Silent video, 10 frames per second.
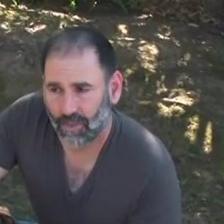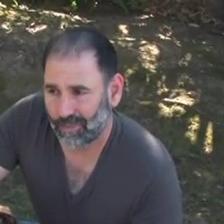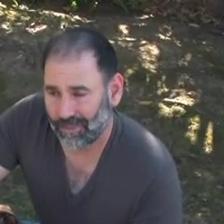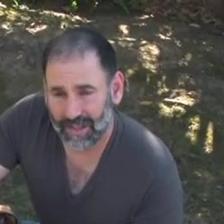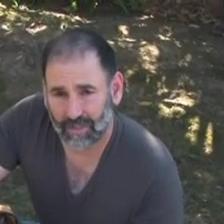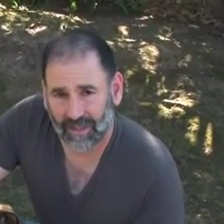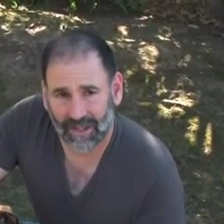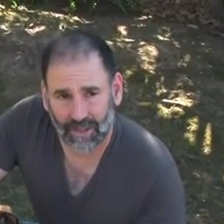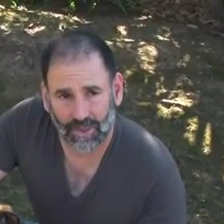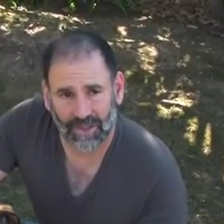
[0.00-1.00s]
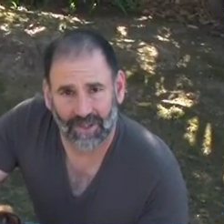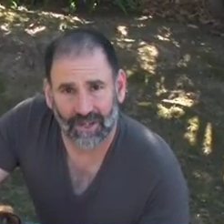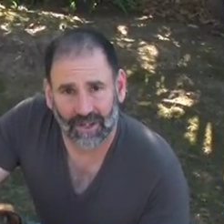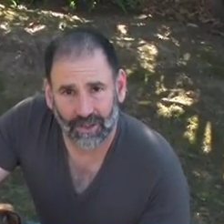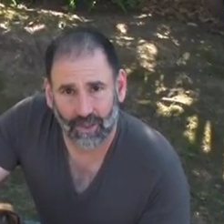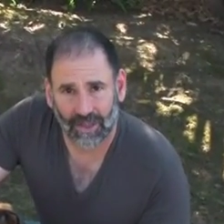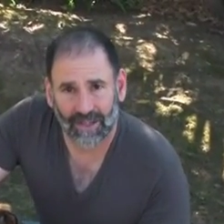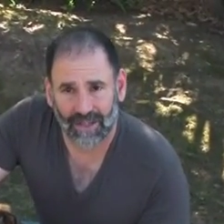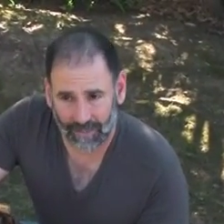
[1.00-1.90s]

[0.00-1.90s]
or face plant you into the concrete.